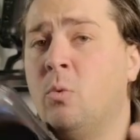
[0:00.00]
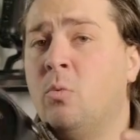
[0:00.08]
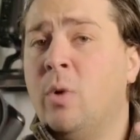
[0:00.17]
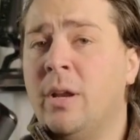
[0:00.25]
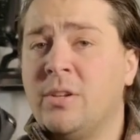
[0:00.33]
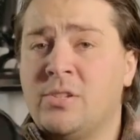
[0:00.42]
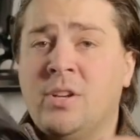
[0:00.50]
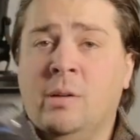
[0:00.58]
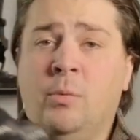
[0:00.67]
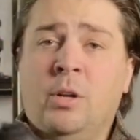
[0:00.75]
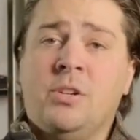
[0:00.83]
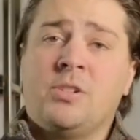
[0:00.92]
wedding
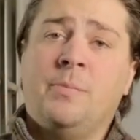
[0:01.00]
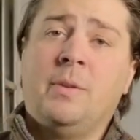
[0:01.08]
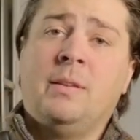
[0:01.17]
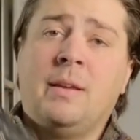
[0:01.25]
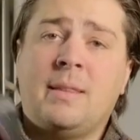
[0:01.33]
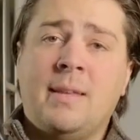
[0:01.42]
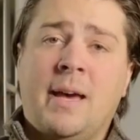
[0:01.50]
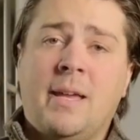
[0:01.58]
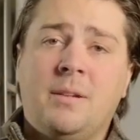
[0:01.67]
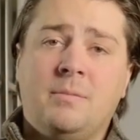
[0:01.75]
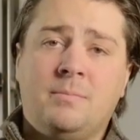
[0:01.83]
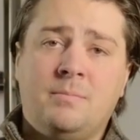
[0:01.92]
ceremony or something like that,